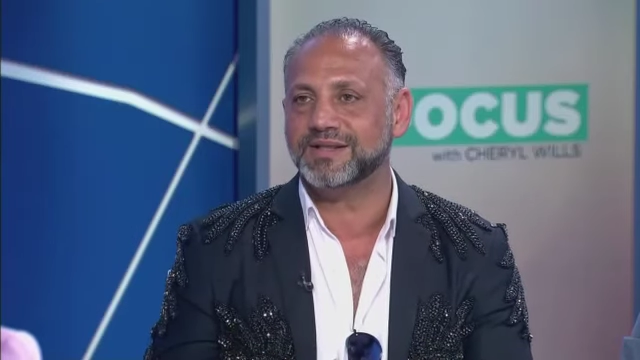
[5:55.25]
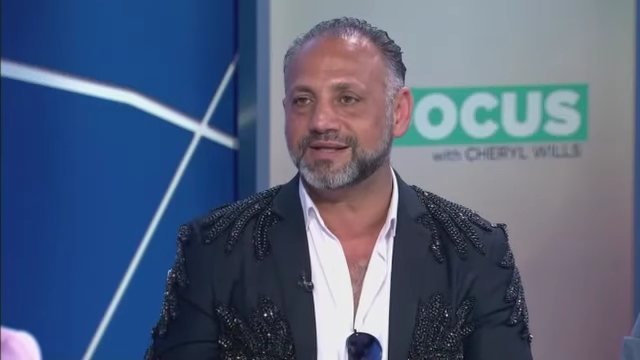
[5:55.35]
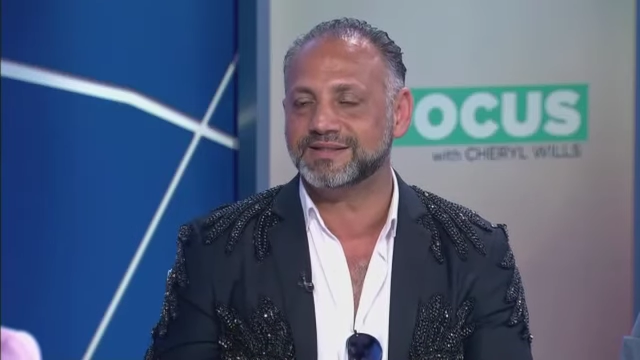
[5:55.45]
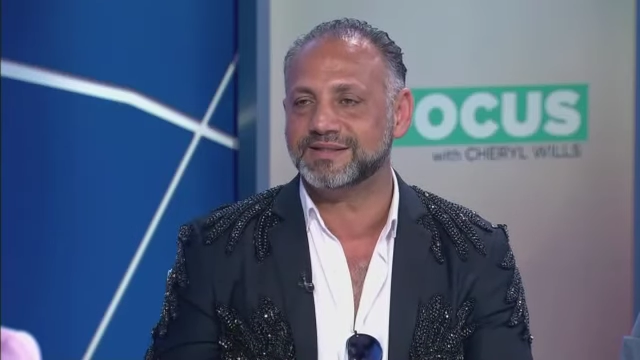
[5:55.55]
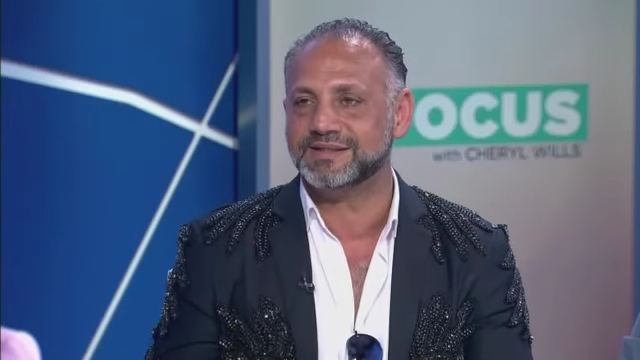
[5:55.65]

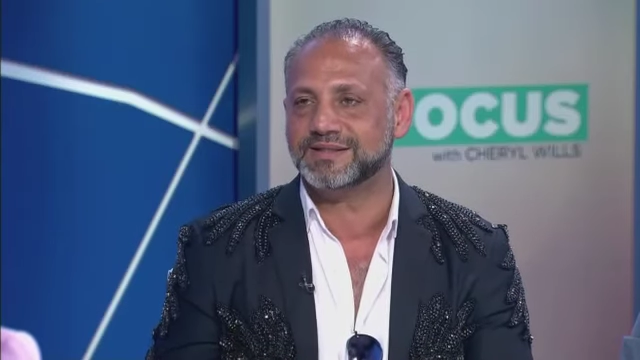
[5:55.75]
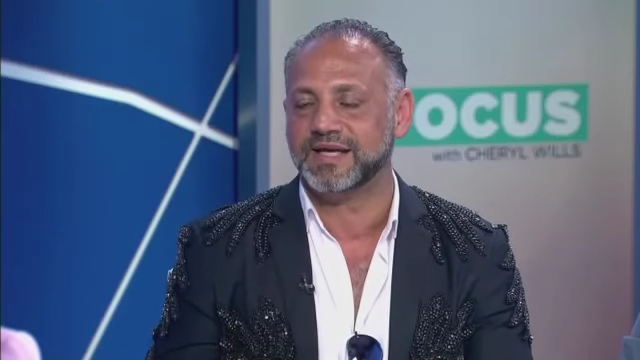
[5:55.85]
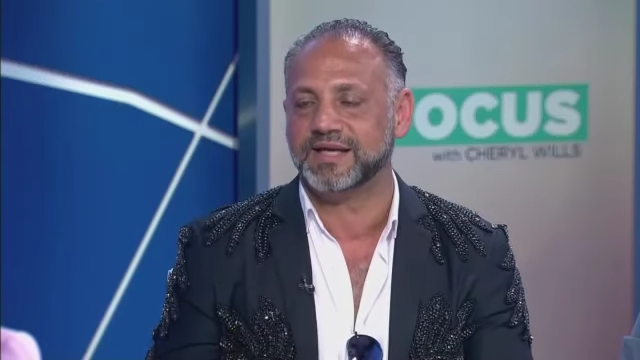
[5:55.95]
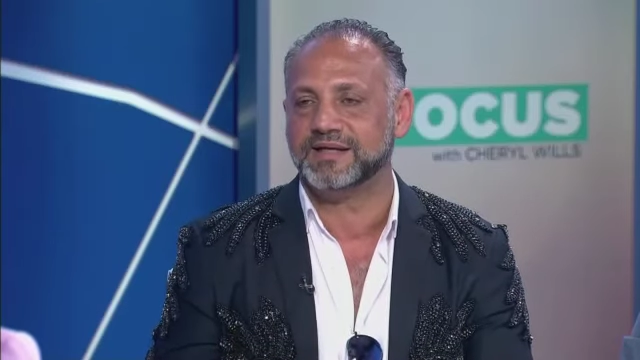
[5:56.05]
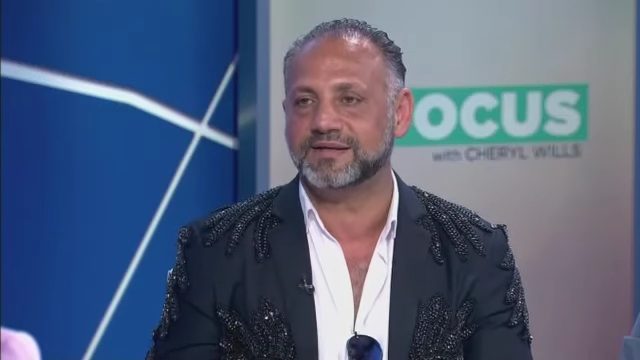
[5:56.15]
This is
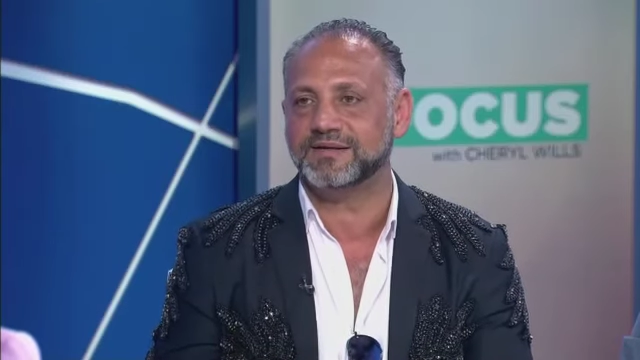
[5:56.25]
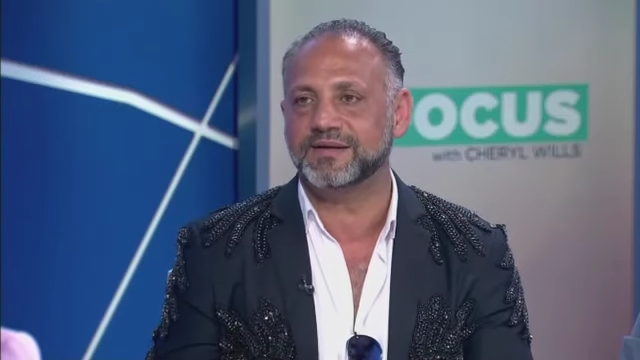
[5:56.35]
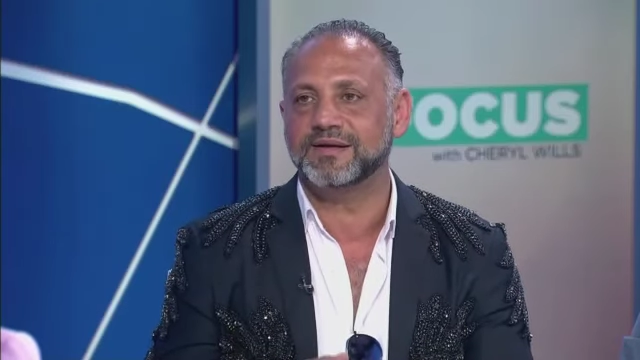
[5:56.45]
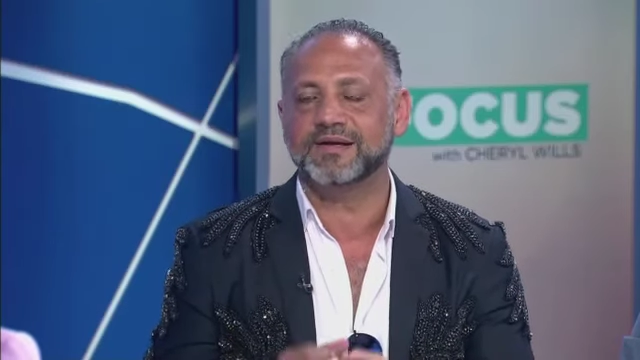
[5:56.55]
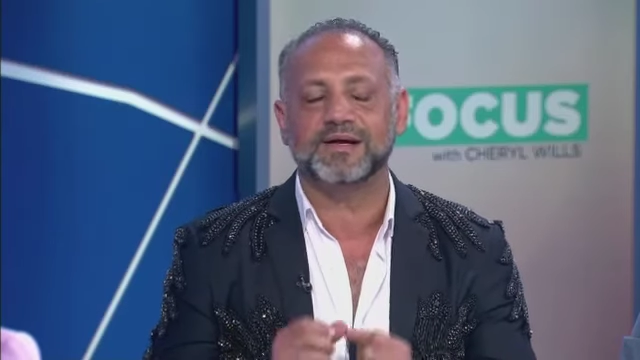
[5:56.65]
it.
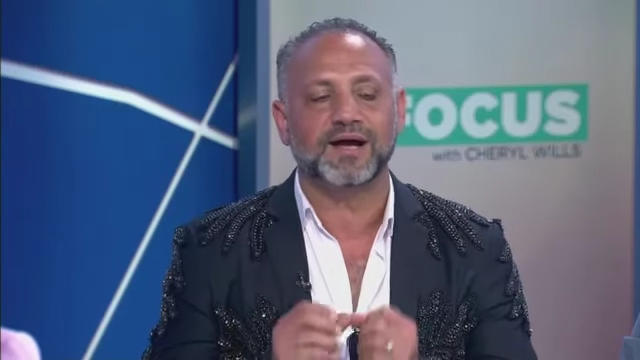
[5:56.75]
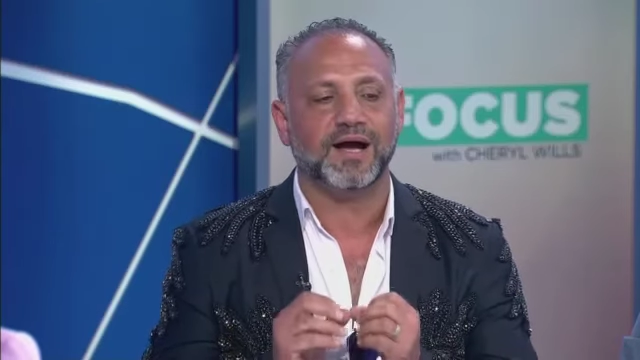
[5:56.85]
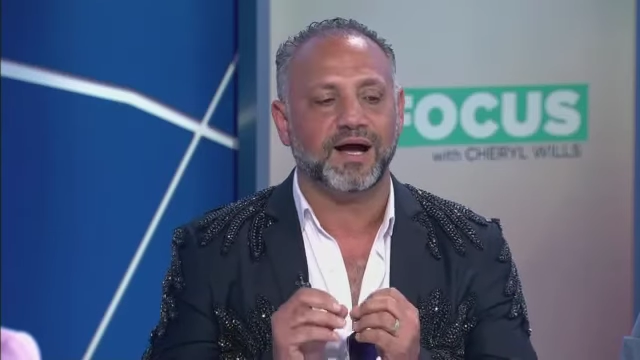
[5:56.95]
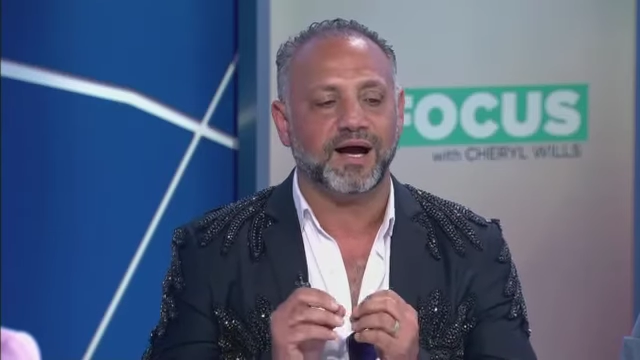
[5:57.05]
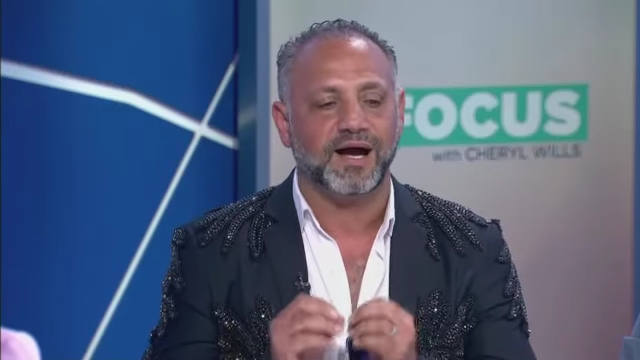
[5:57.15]

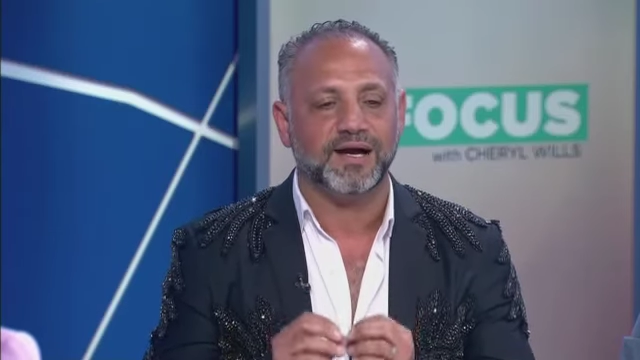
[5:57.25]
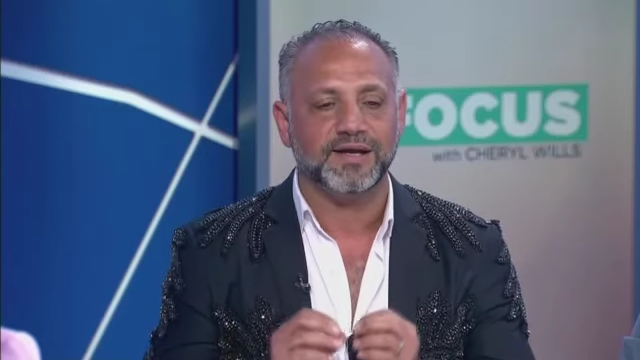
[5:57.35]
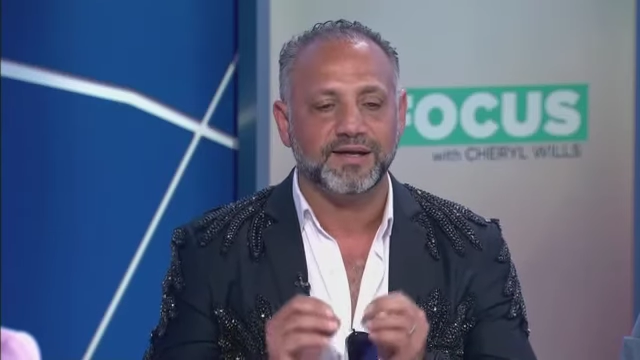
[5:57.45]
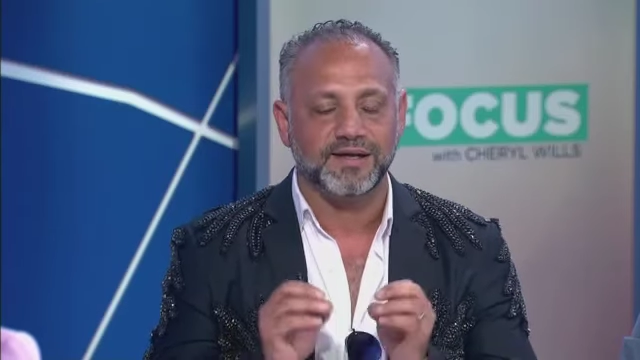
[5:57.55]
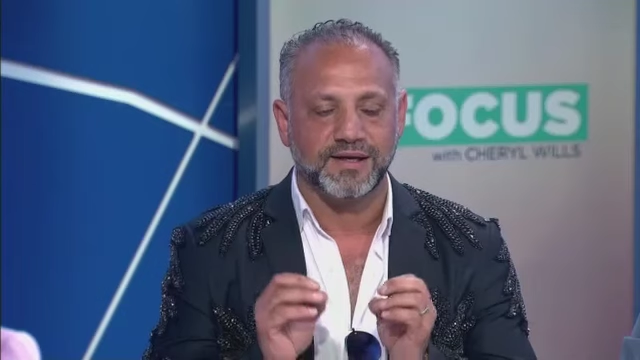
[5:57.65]

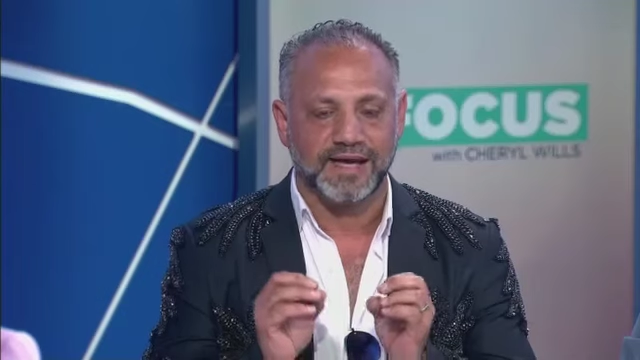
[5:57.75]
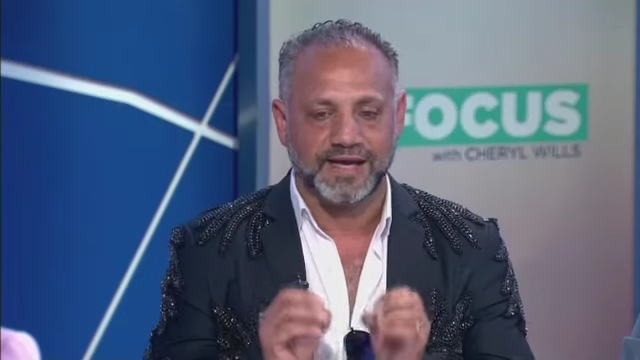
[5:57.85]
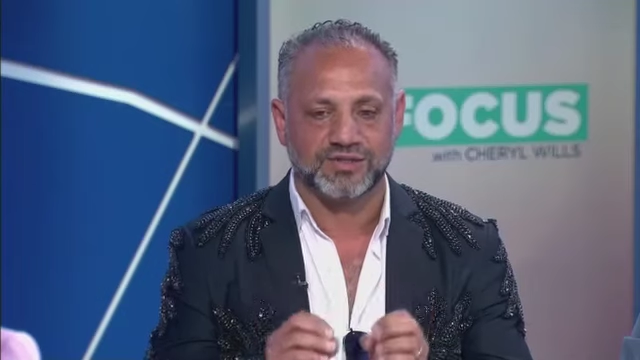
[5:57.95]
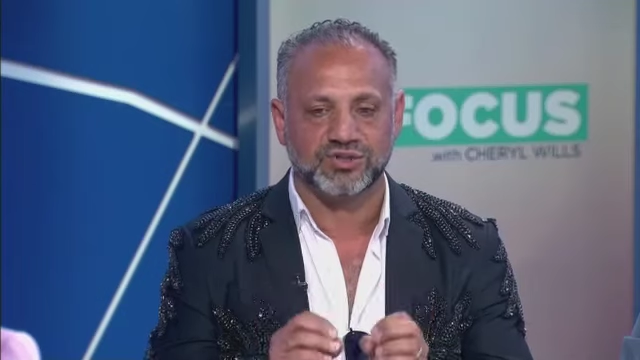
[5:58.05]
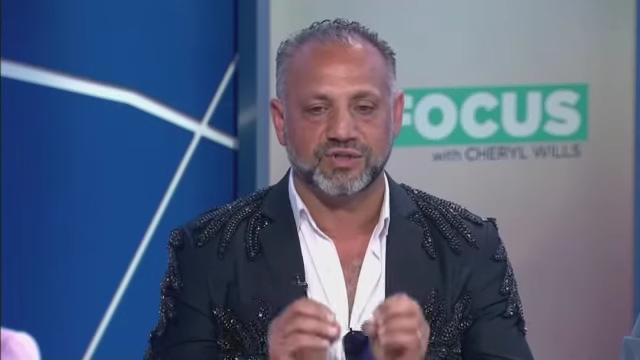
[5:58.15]
I
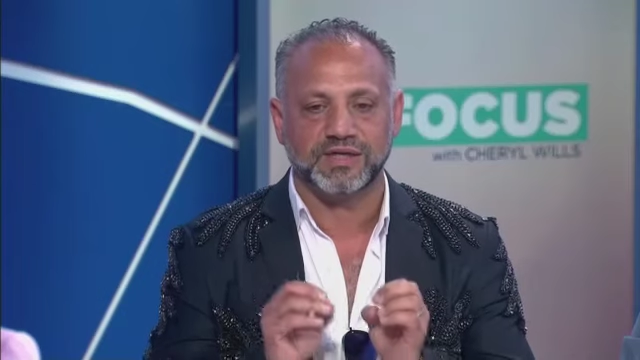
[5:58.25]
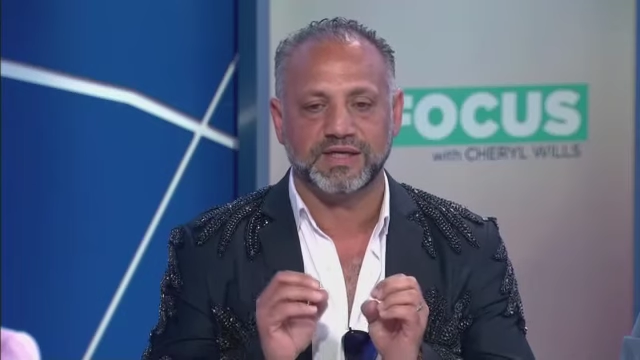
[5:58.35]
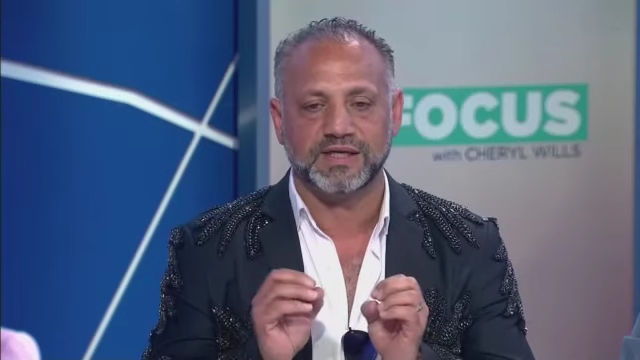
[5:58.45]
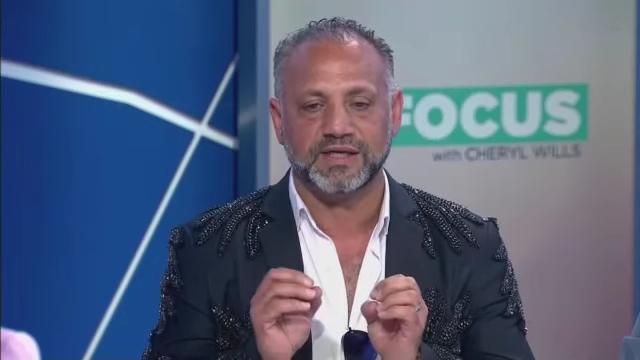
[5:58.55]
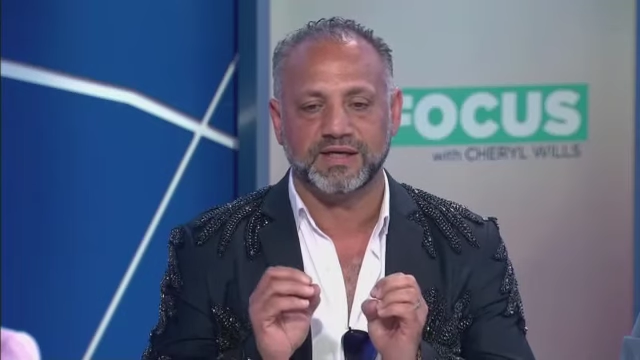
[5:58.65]

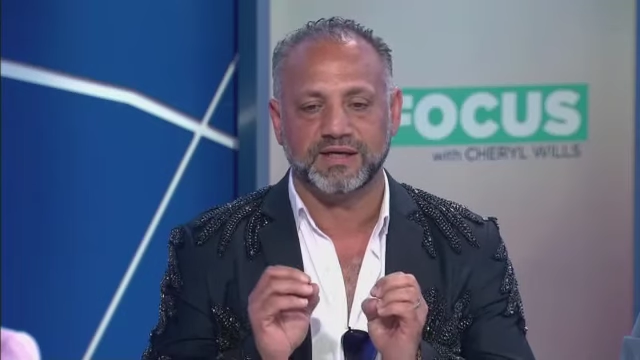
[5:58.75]
actually